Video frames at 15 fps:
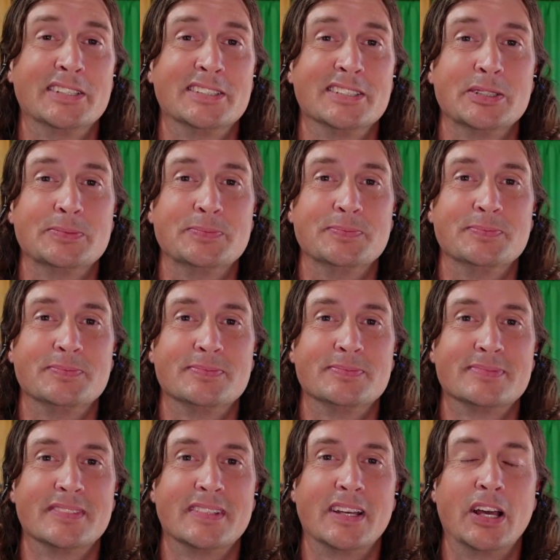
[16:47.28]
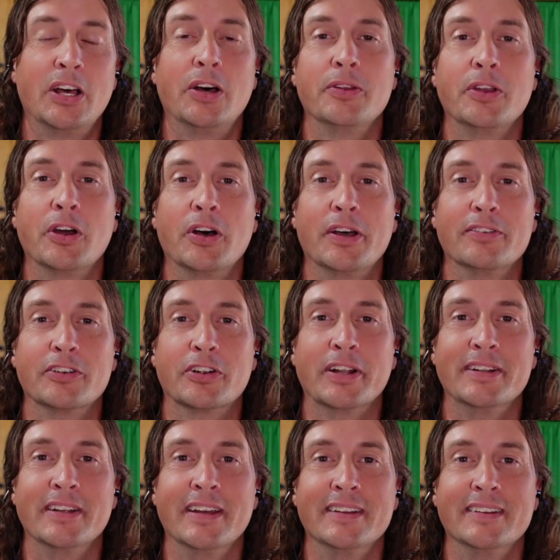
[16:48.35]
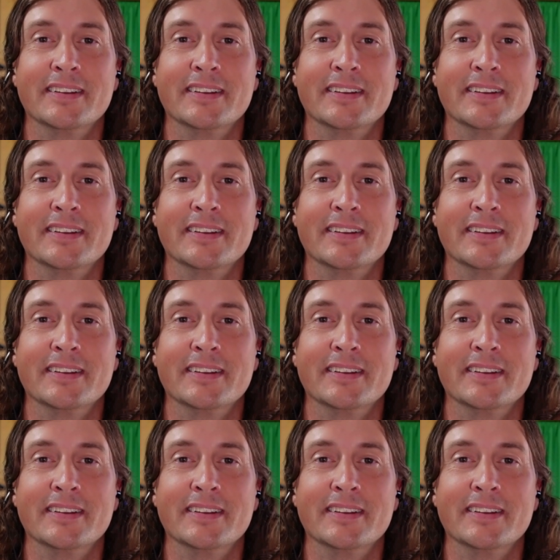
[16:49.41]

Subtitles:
That's it. Y'all have a great